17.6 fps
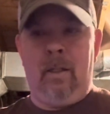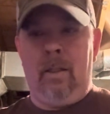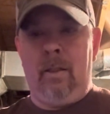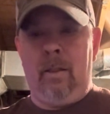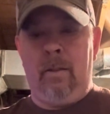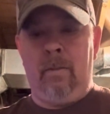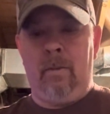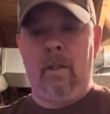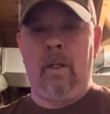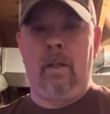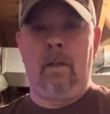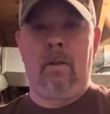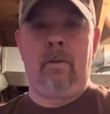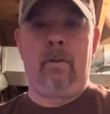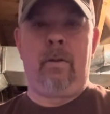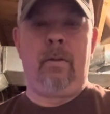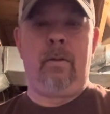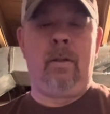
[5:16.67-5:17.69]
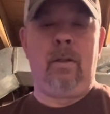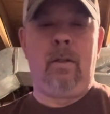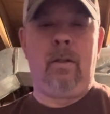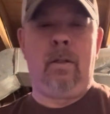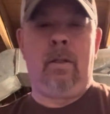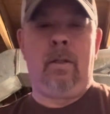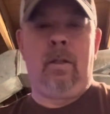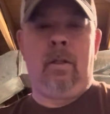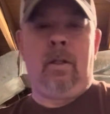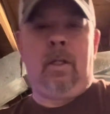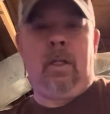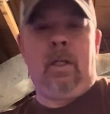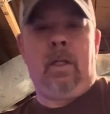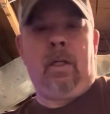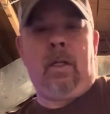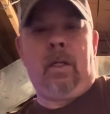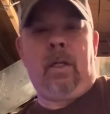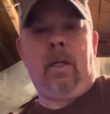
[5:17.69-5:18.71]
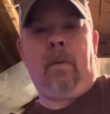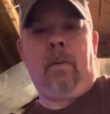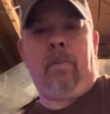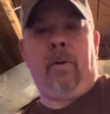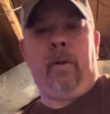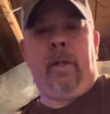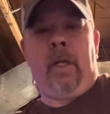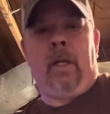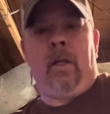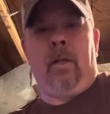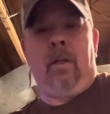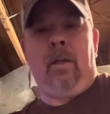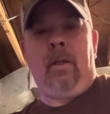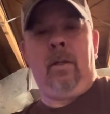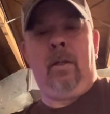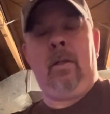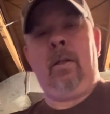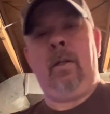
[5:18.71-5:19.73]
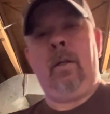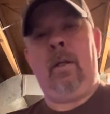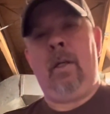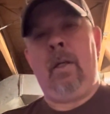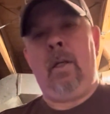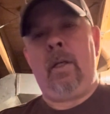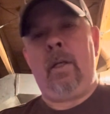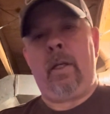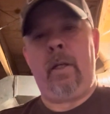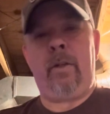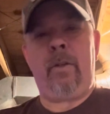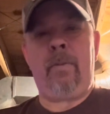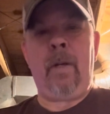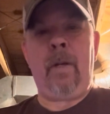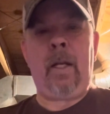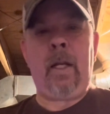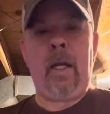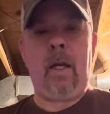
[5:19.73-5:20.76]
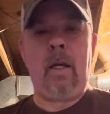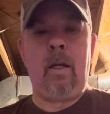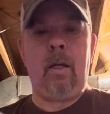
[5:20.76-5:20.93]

You want it, don't you? Get up on there. Can you smell that?